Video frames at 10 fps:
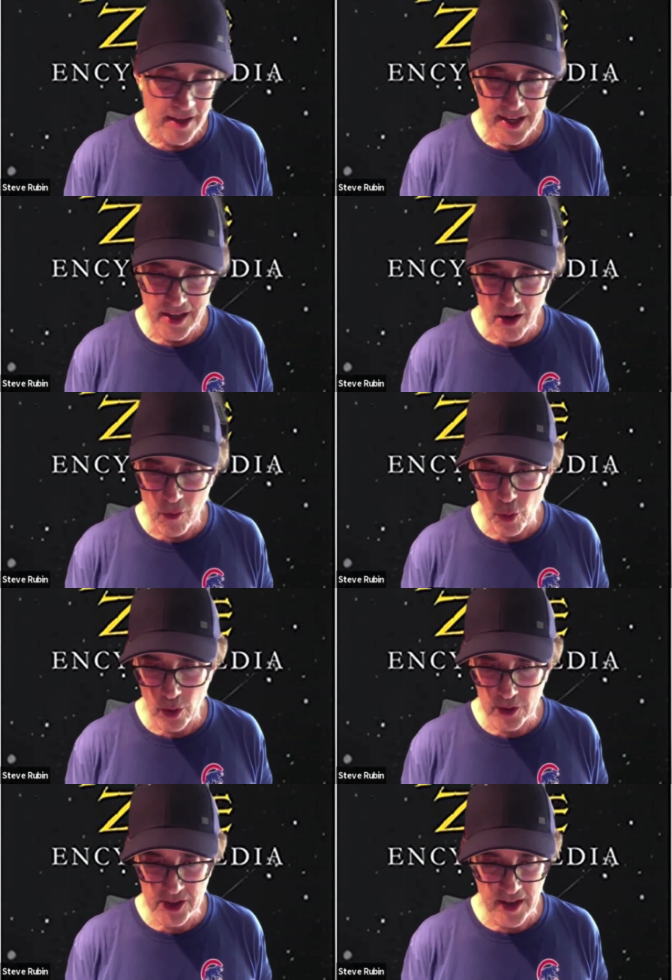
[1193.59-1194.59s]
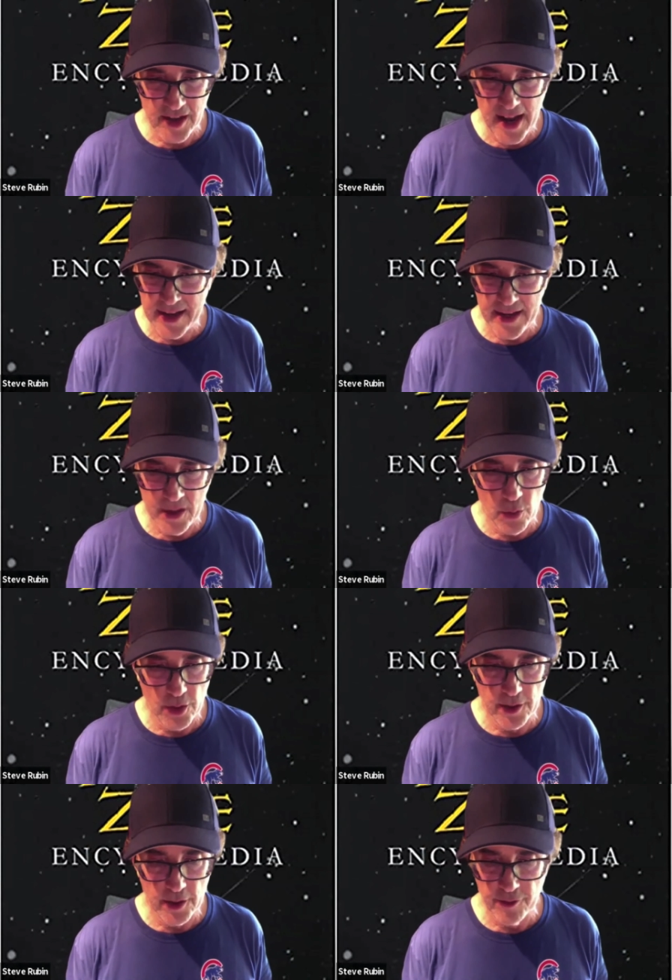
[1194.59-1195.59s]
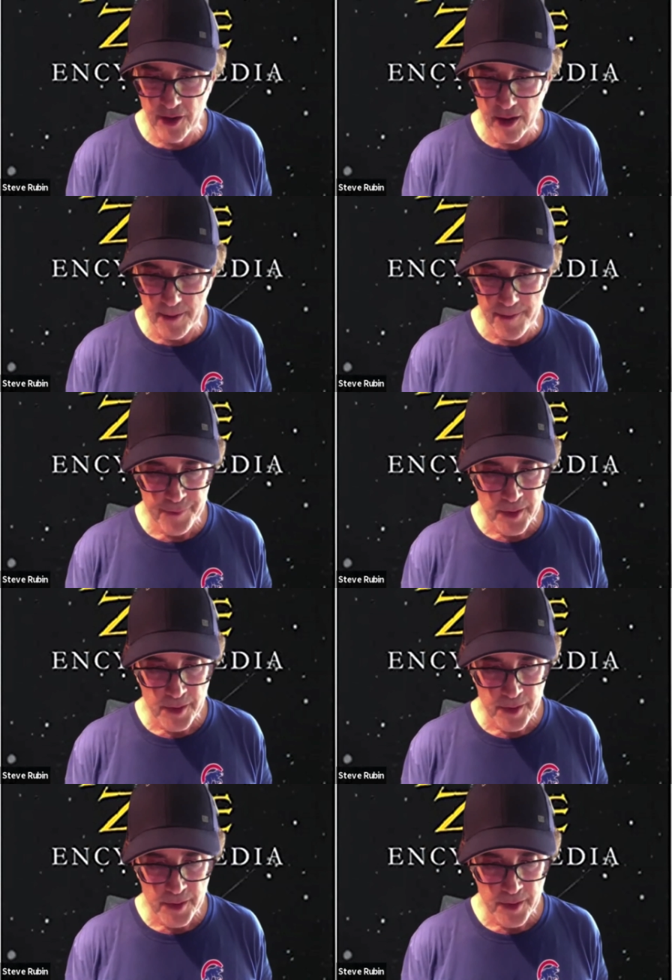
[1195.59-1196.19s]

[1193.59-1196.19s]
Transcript: in our world today, he would have um,